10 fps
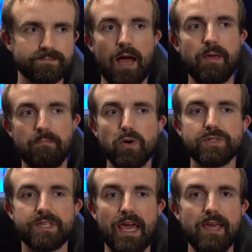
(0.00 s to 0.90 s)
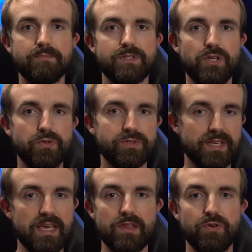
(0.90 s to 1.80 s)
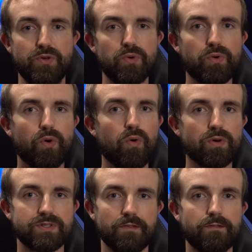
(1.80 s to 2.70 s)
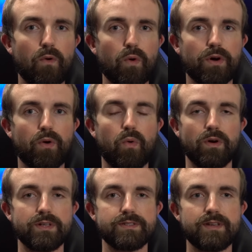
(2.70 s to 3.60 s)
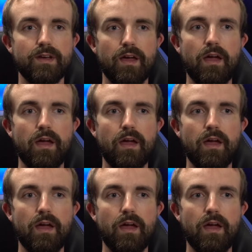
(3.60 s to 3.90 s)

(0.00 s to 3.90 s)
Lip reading: Most games use either dual cores or 4 cores,